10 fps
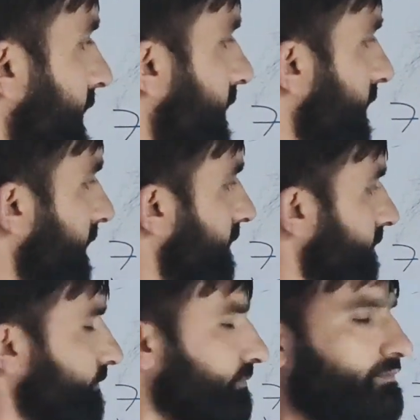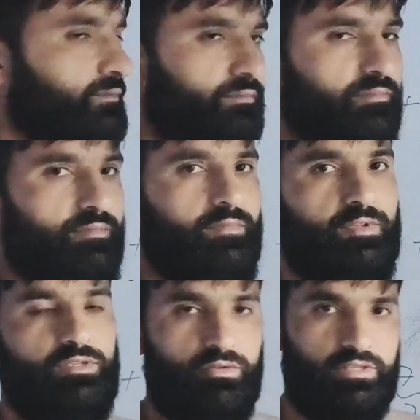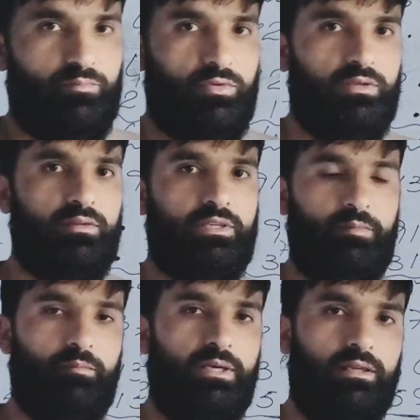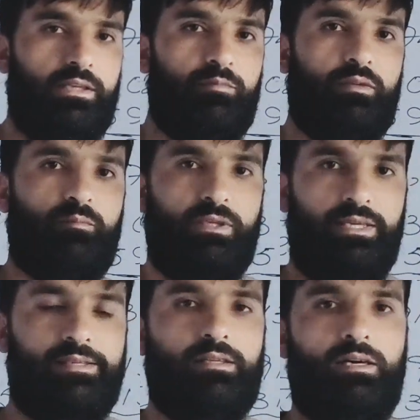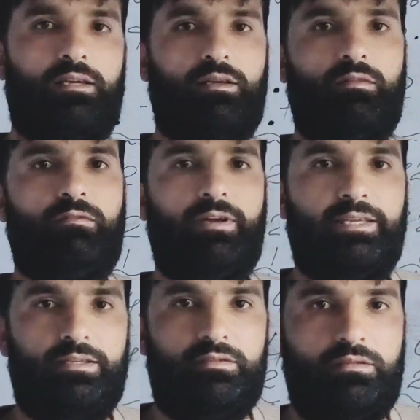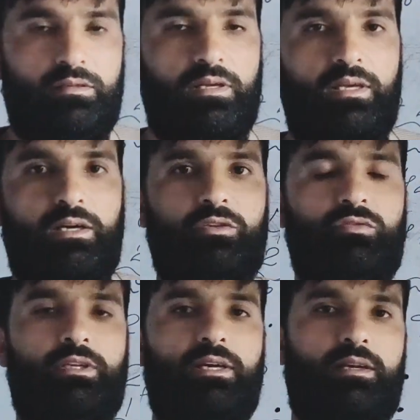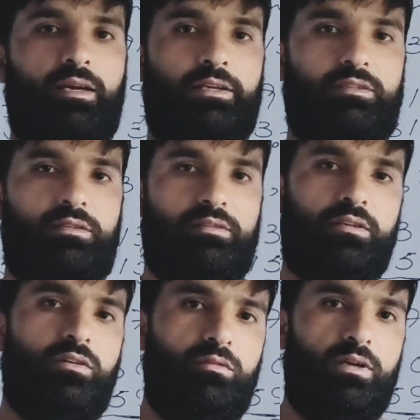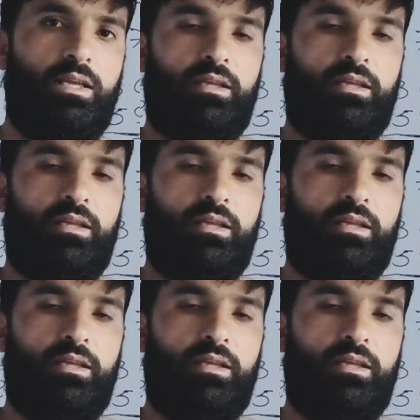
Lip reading: again 9. So simple. Remember, if the places are vacant, you can write 0,